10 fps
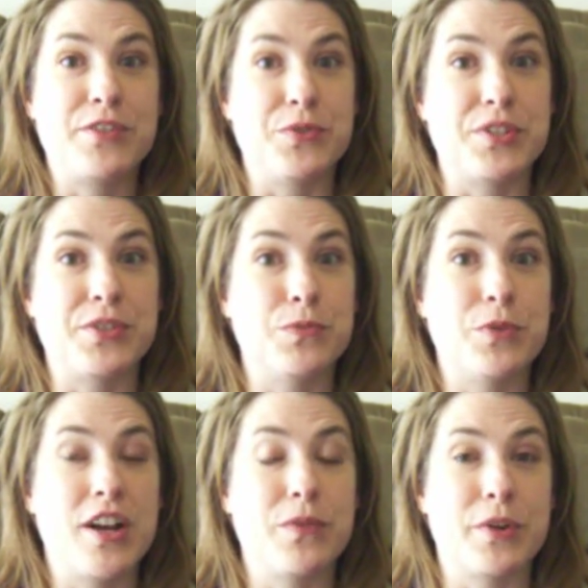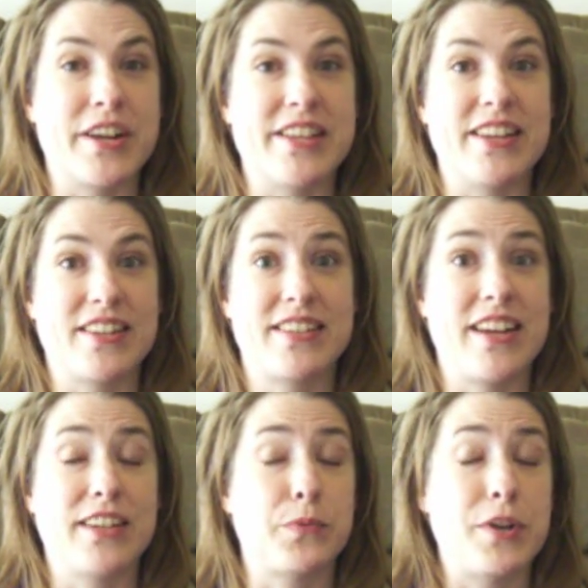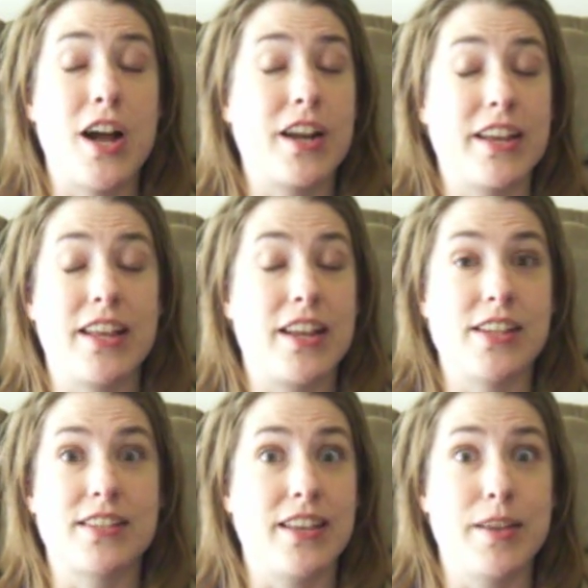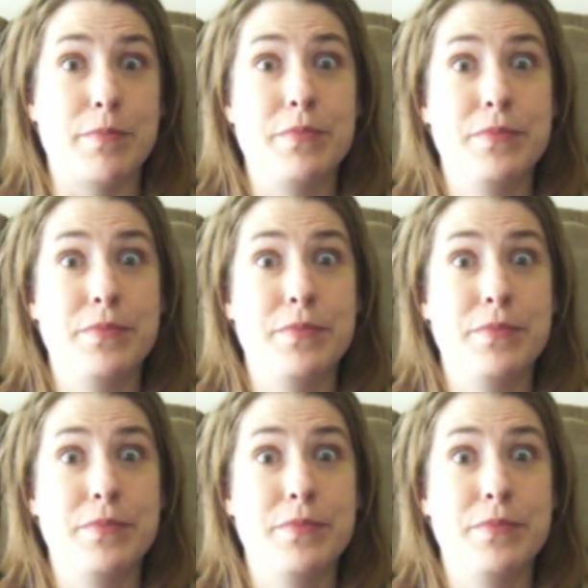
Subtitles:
to assume we're not working the next day, because we're not going to get any sleep